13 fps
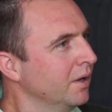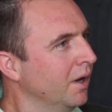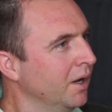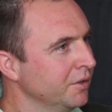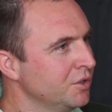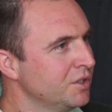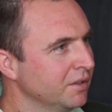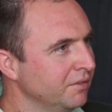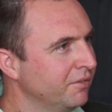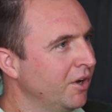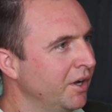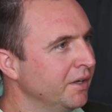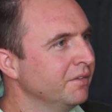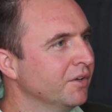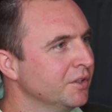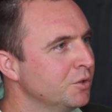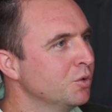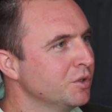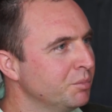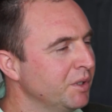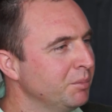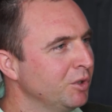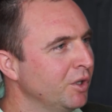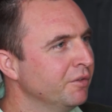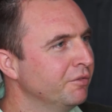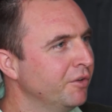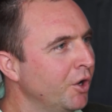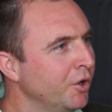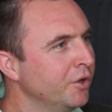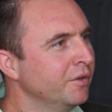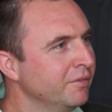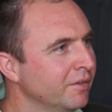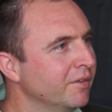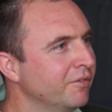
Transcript: I usually find if I talk to people on the phone